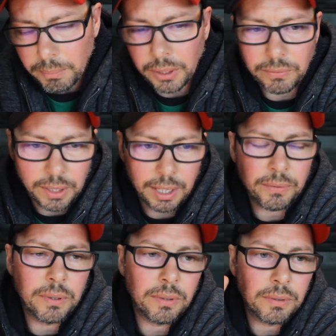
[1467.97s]
But we
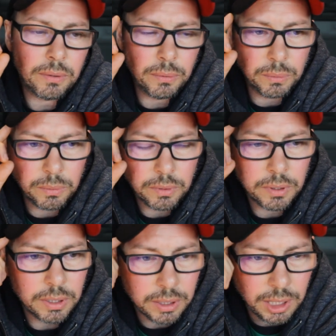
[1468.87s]
have to
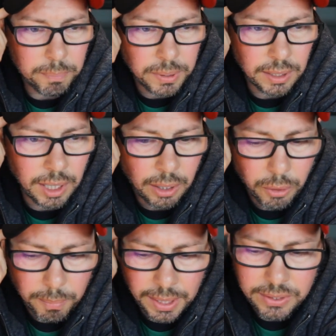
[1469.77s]
keep in
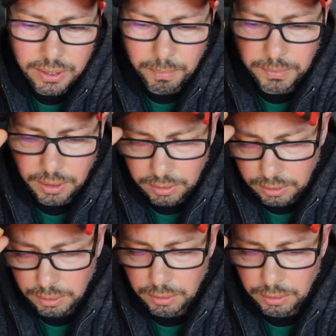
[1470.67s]
our mind something.